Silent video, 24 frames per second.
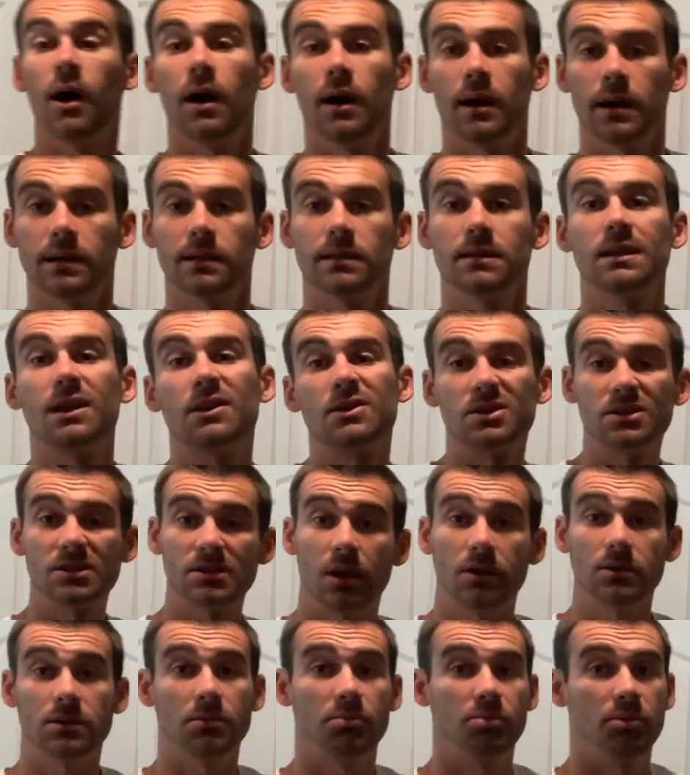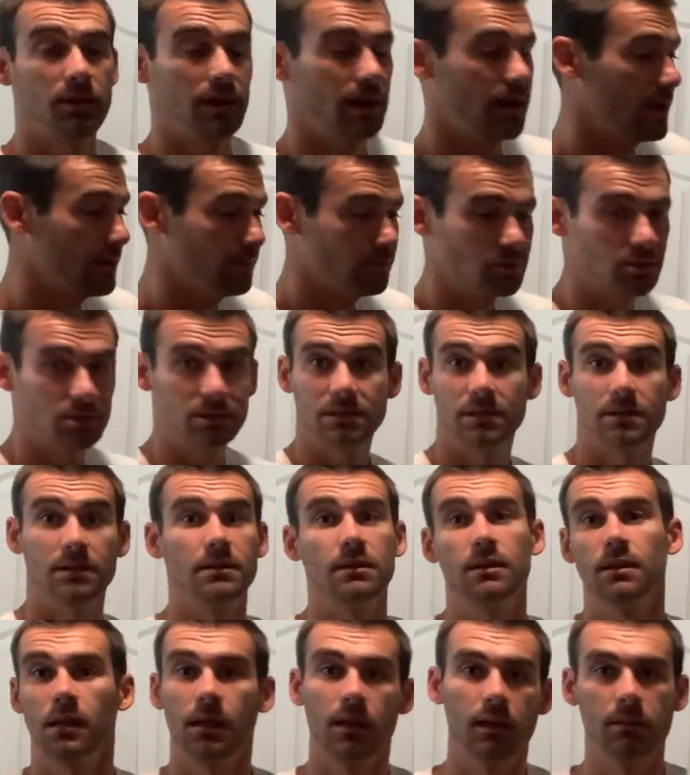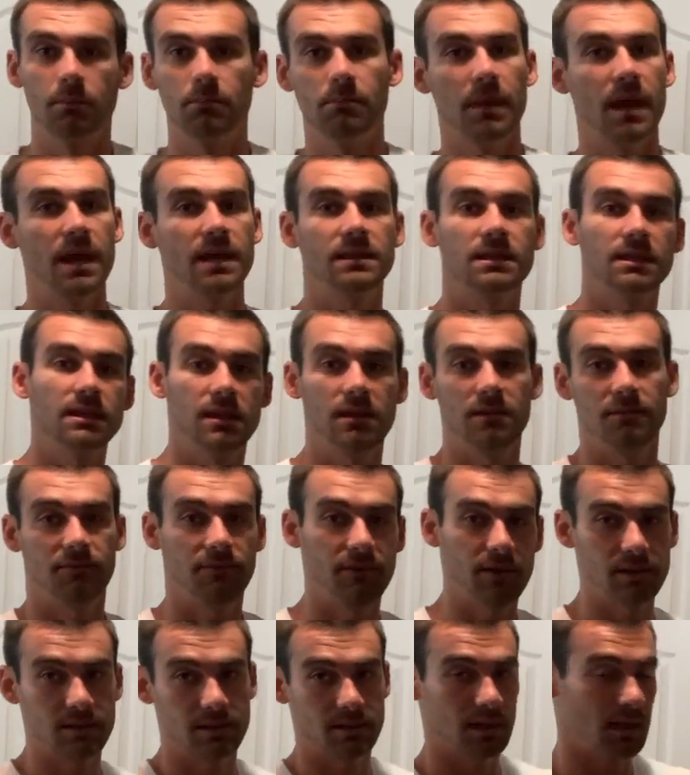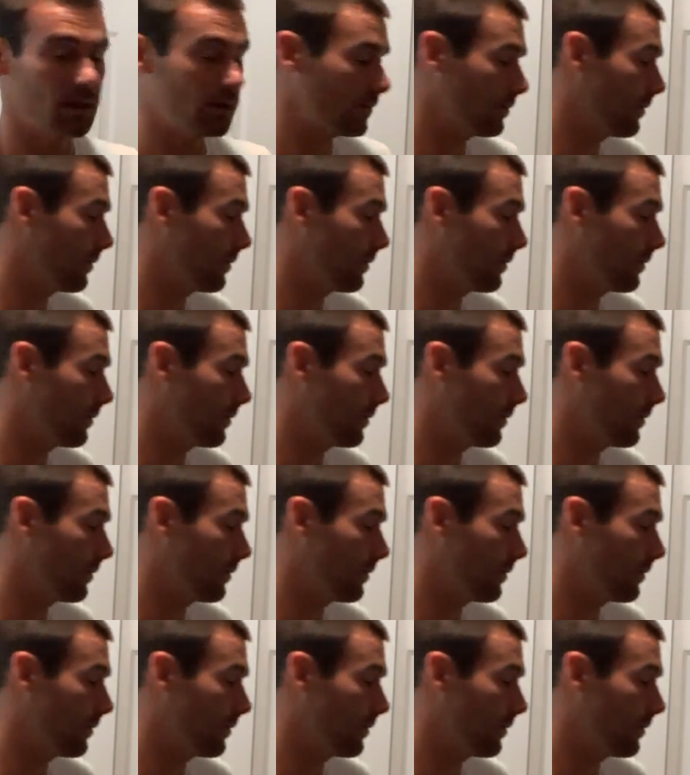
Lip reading: right, so to start the play, just to make the defense think